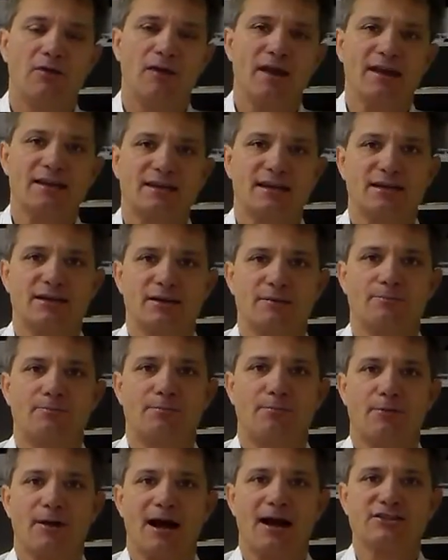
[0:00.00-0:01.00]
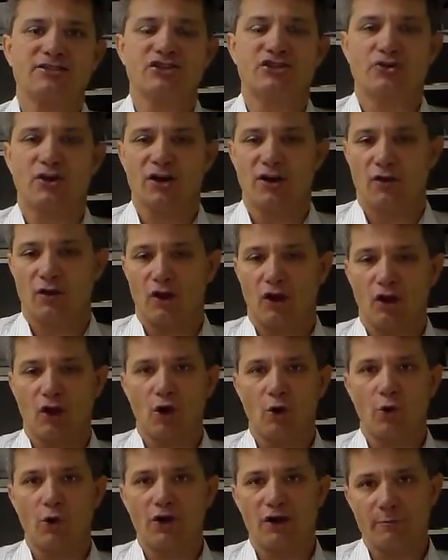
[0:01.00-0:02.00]
They tend to concentrate on the
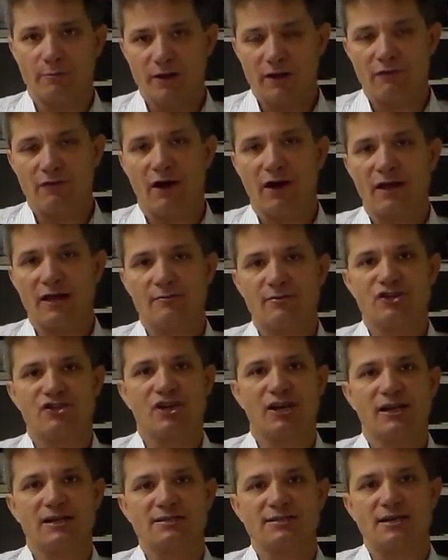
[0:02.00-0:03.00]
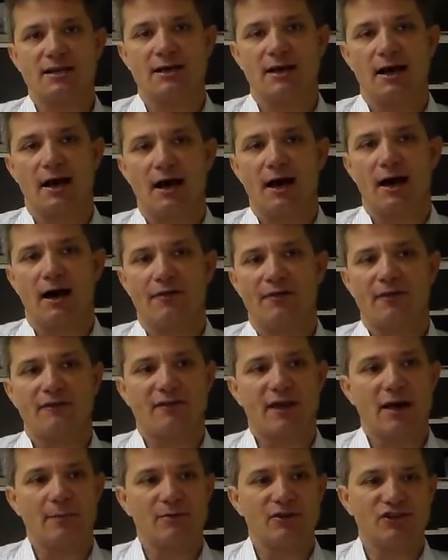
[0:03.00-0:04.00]
lower to mid-volume machines.
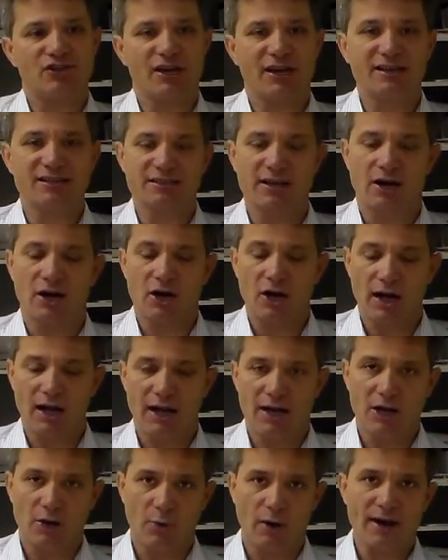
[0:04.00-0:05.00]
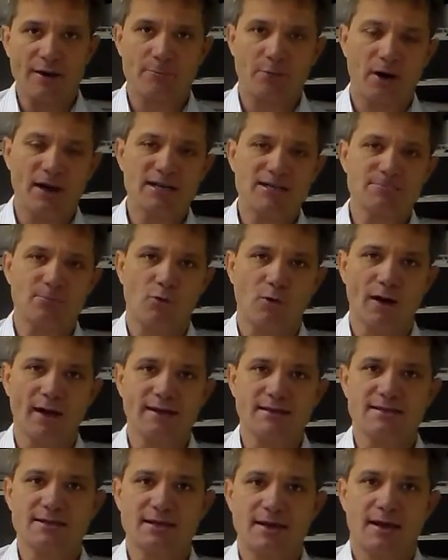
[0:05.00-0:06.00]
They've got machines that are at great price
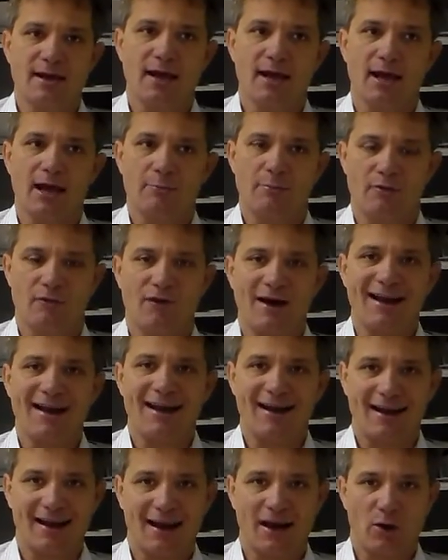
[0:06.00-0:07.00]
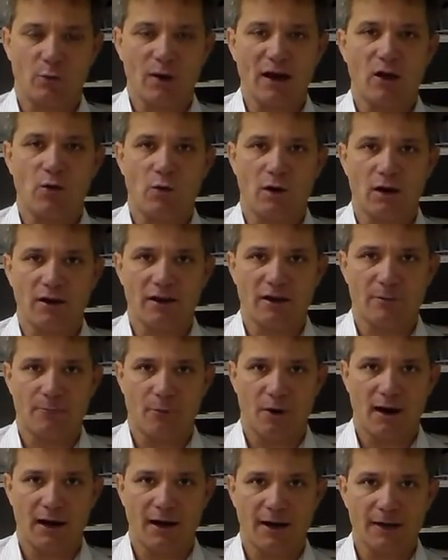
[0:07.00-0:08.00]
points and provide a great quality
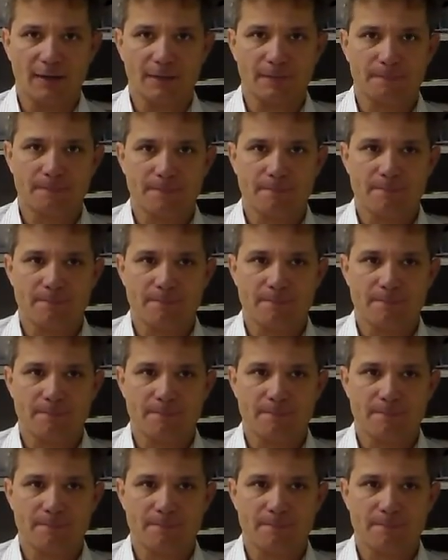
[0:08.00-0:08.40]
of product.